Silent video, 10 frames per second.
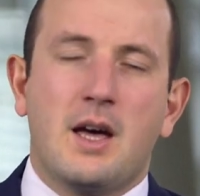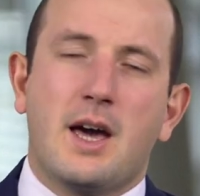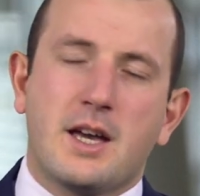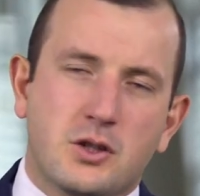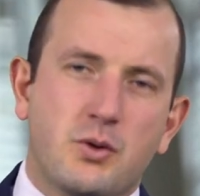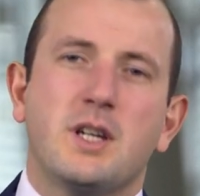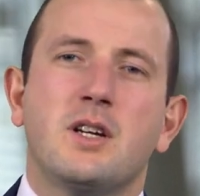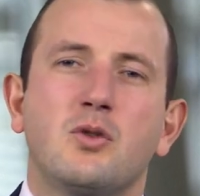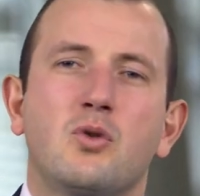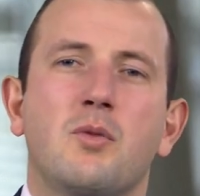A greener
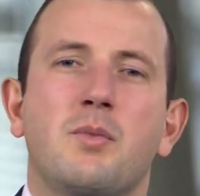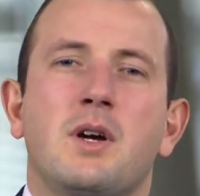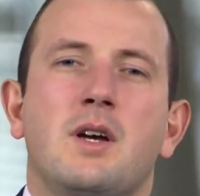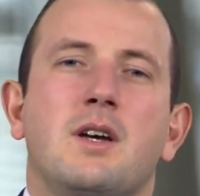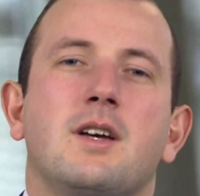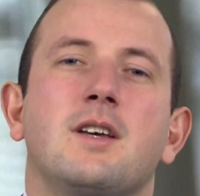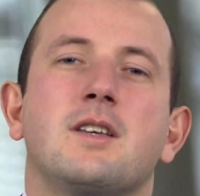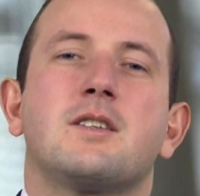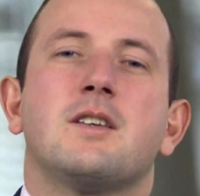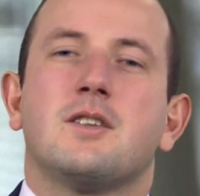Europe
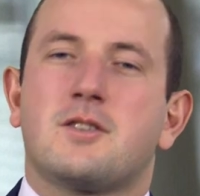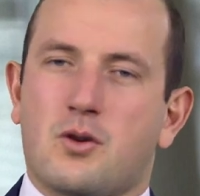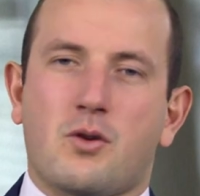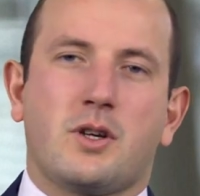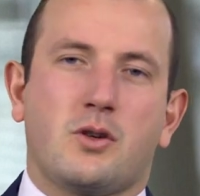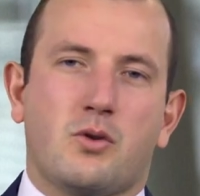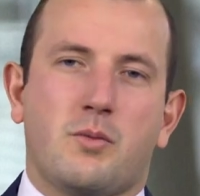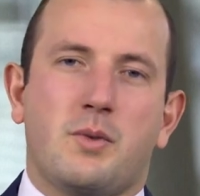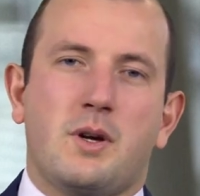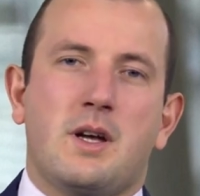is stronger Europe
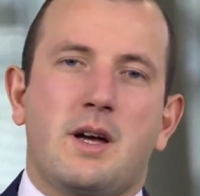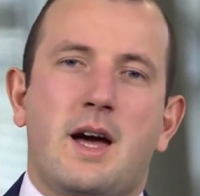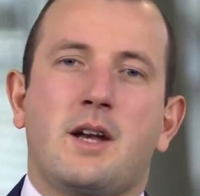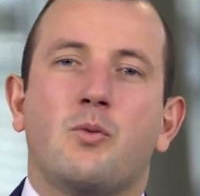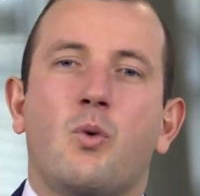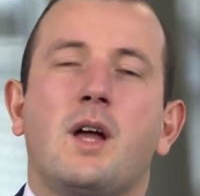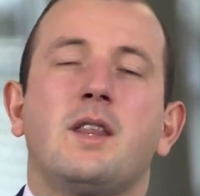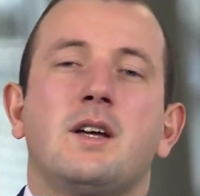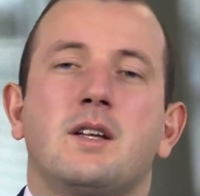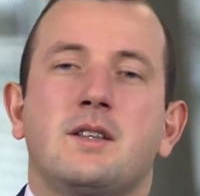and
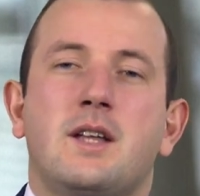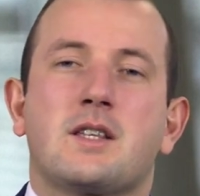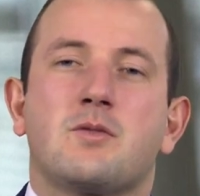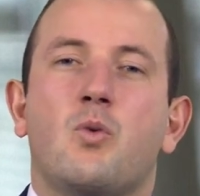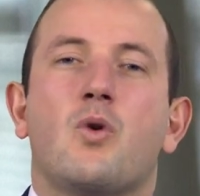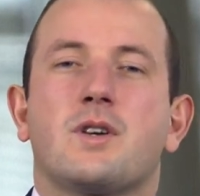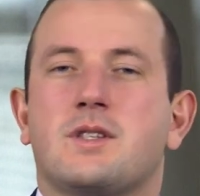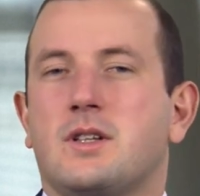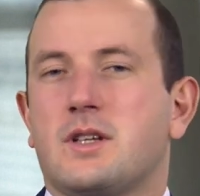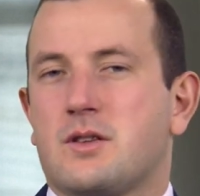one that's more
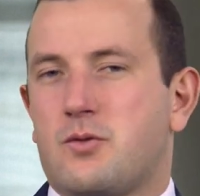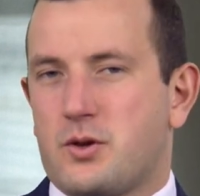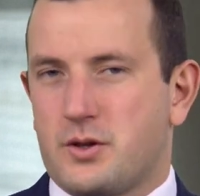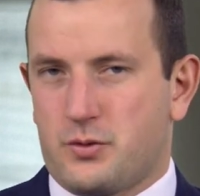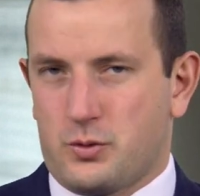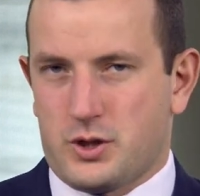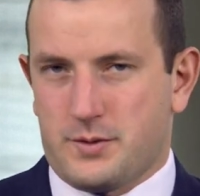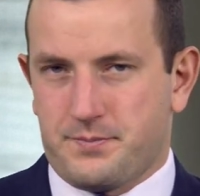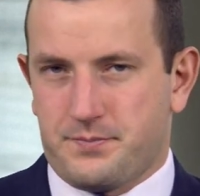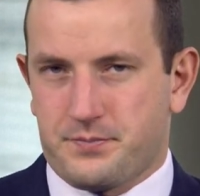resilient for the future.
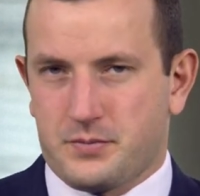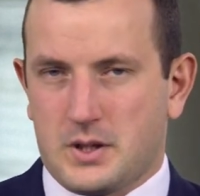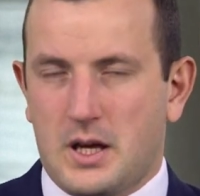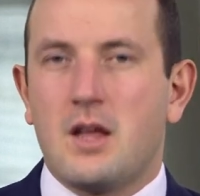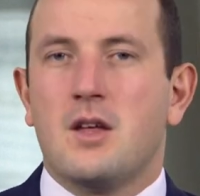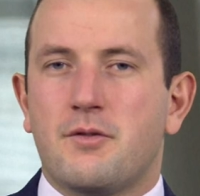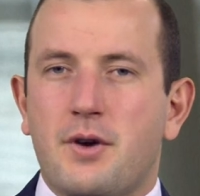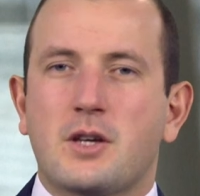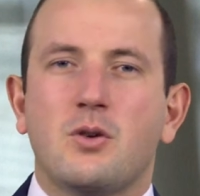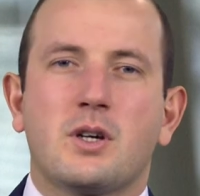
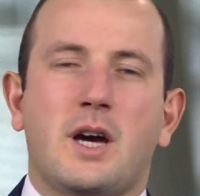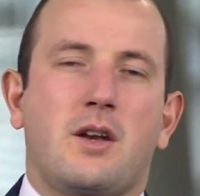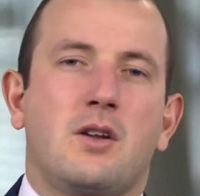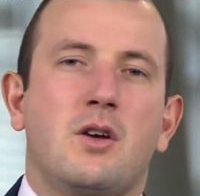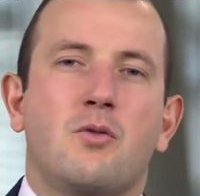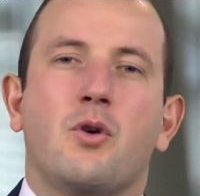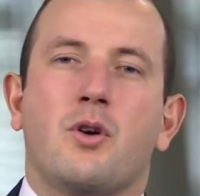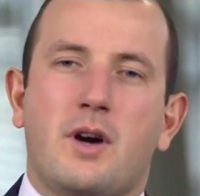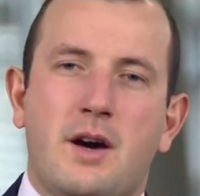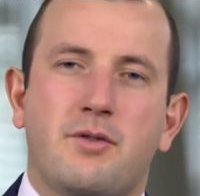Thank you again for
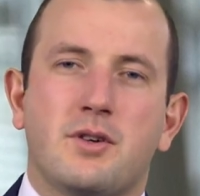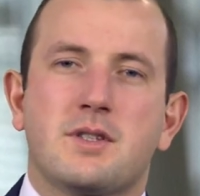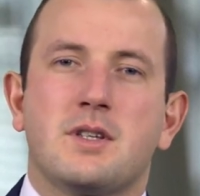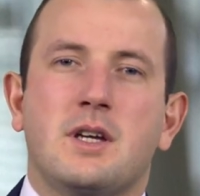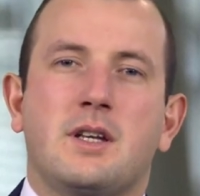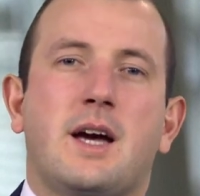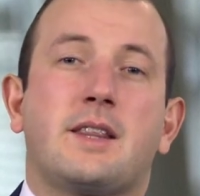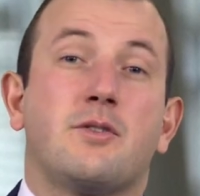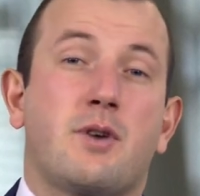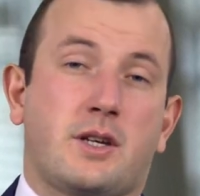your efforts in that
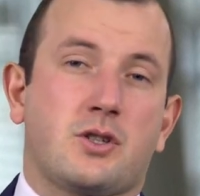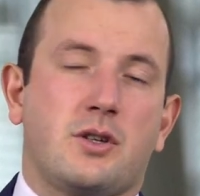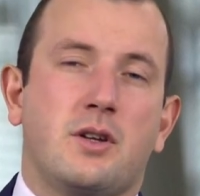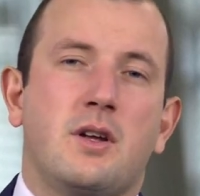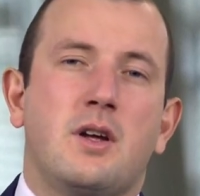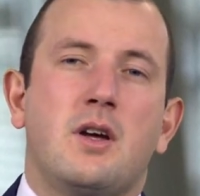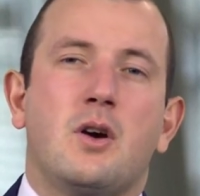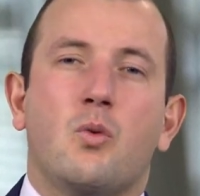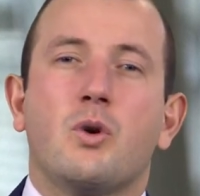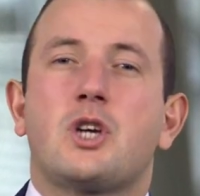direction,
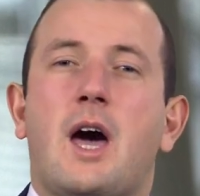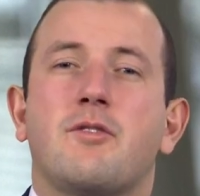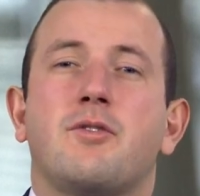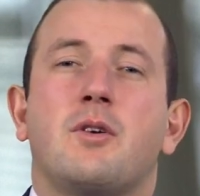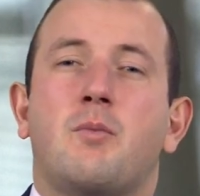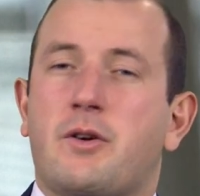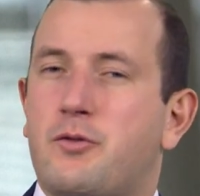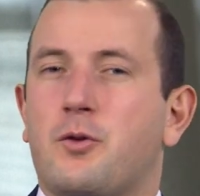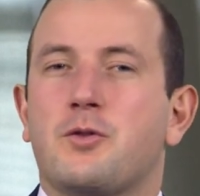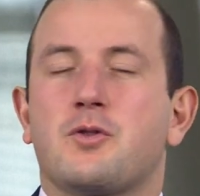which have my
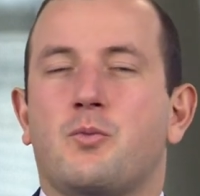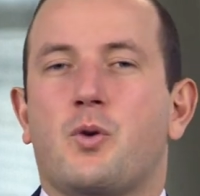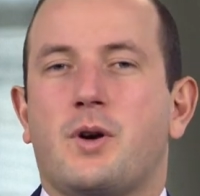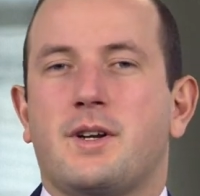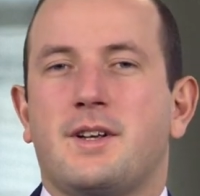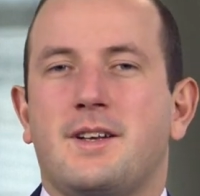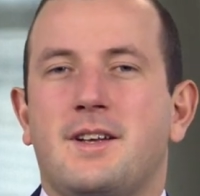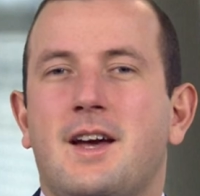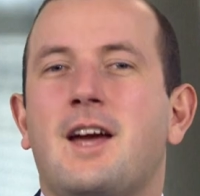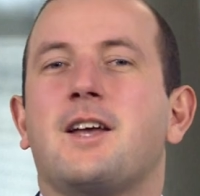full support,
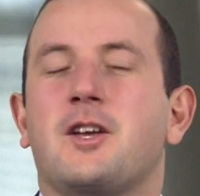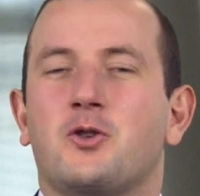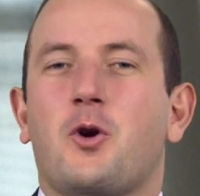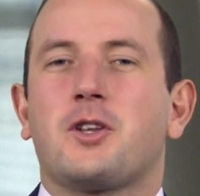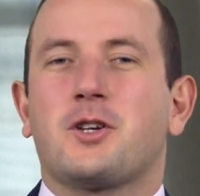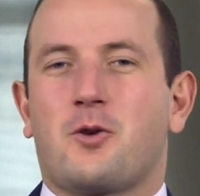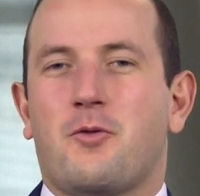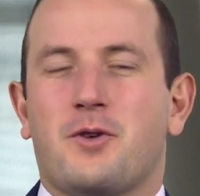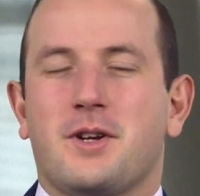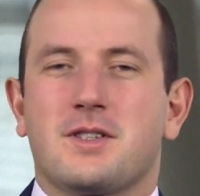and enjoy the
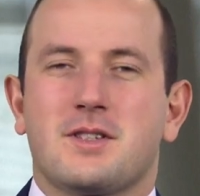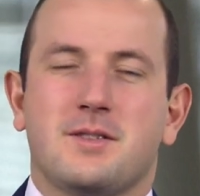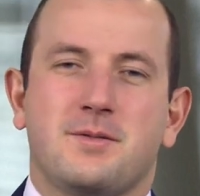conference.